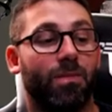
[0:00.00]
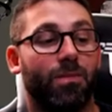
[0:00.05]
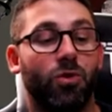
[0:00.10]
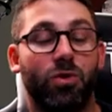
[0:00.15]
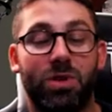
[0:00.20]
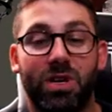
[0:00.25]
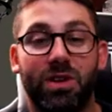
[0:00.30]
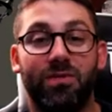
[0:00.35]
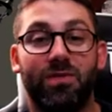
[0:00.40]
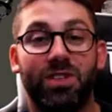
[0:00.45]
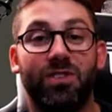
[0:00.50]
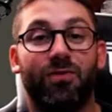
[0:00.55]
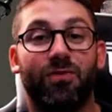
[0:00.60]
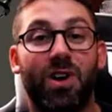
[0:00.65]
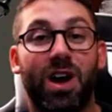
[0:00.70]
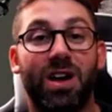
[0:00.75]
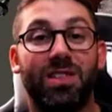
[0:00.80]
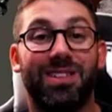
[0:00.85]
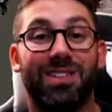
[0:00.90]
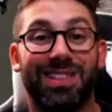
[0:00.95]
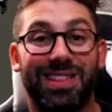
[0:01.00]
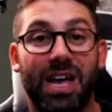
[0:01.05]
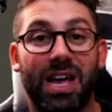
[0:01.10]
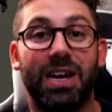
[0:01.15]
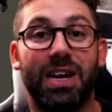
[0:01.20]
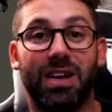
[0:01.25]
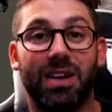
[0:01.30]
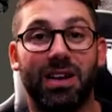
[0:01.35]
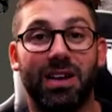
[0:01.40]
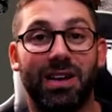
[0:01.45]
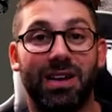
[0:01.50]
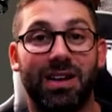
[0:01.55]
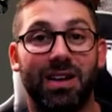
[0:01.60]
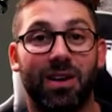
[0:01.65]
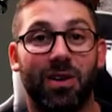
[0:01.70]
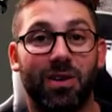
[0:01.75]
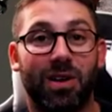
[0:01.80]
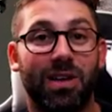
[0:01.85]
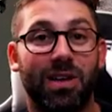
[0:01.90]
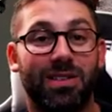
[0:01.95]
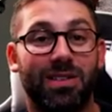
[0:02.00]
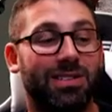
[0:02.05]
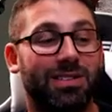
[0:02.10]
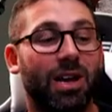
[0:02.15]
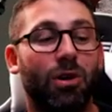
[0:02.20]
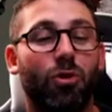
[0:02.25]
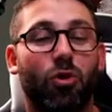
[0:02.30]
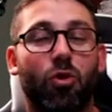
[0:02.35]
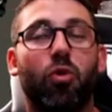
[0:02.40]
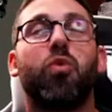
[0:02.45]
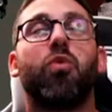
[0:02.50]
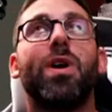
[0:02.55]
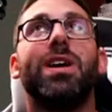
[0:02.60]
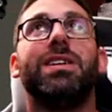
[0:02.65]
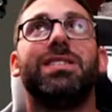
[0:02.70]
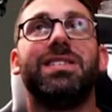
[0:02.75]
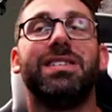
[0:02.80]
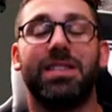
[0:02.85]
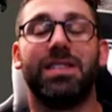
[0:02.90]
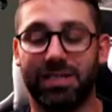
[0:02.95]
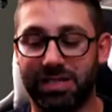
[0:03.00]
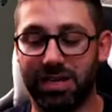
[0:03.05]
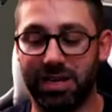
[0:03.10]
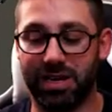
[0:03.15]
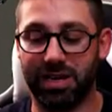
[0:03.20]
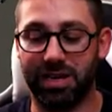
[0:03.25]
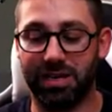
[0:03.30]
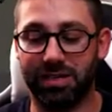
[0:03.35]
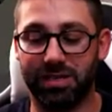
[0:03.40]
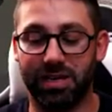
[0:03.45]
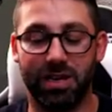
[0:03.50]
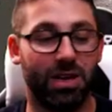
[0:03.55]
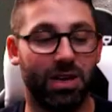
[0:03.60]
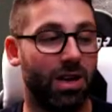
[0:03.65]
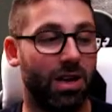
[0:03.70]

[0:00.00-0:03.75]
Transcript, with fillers: You can even define the lighting. Okay, this is how crazy this thing is.